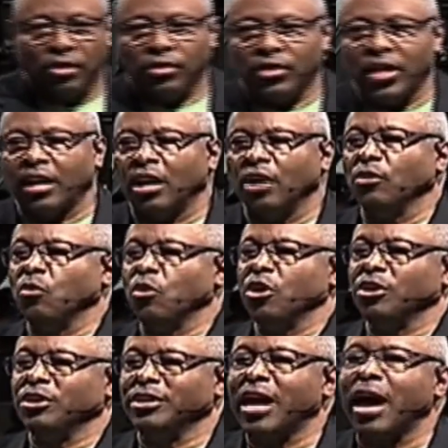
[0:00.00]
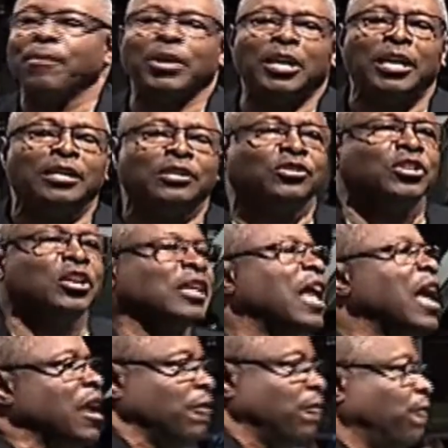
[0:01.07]
That other word dominates their
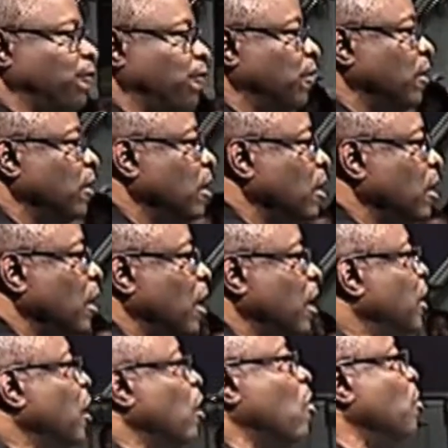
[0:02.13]
life and they don't